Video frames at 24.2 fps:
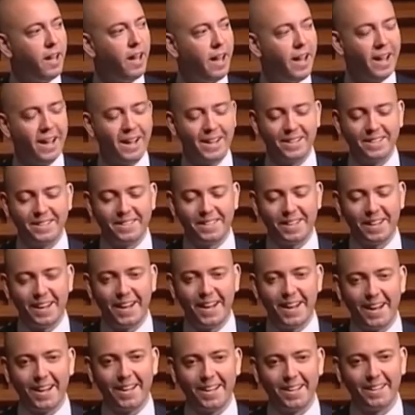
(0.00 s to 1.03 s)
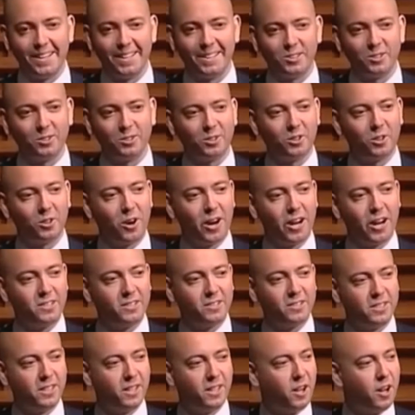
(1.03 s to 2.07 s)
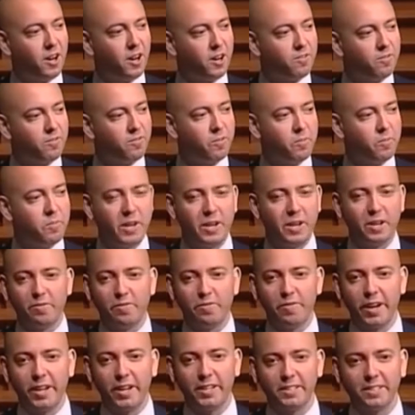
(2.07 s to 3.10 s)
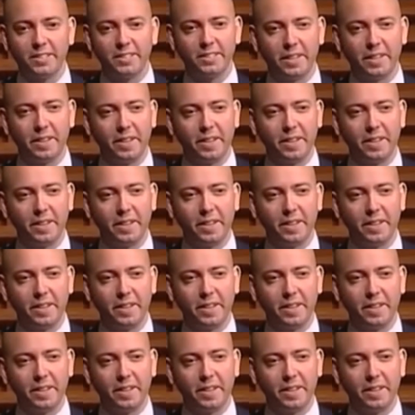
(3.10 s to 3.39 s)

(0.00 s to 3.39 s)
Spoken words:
and it's also great to see a lot of familiar faces.